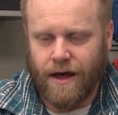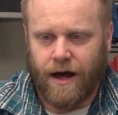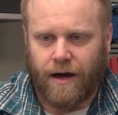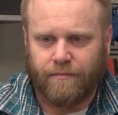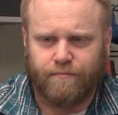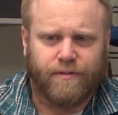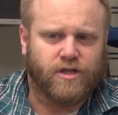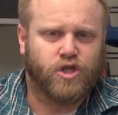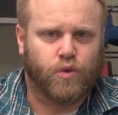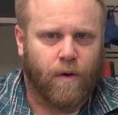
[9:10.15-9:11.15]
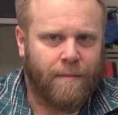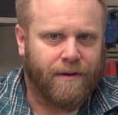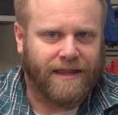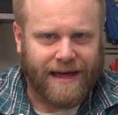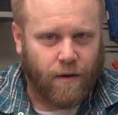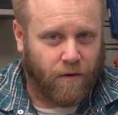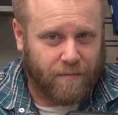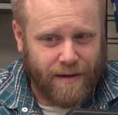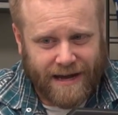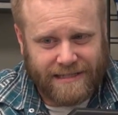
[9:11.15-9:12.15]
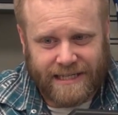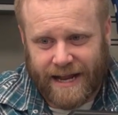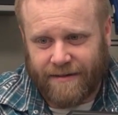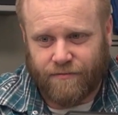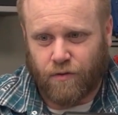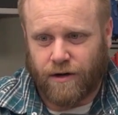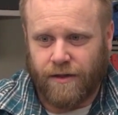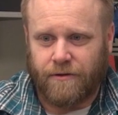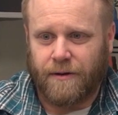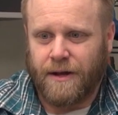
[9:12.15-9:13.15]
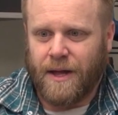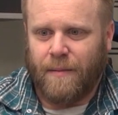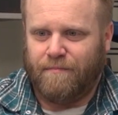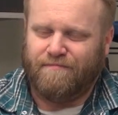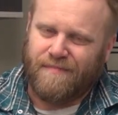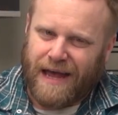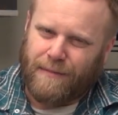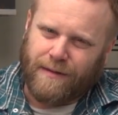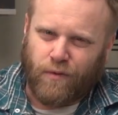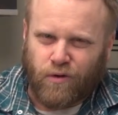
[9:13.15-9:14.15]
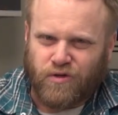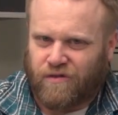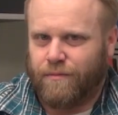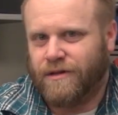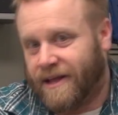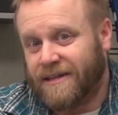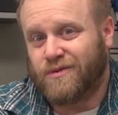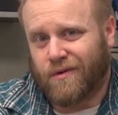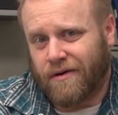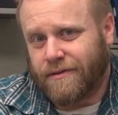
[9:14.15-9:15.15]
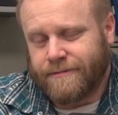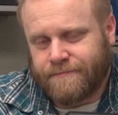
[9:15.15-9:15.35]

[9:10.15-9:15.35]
But swapping that one magazine out for another may be more trouble than it's worth.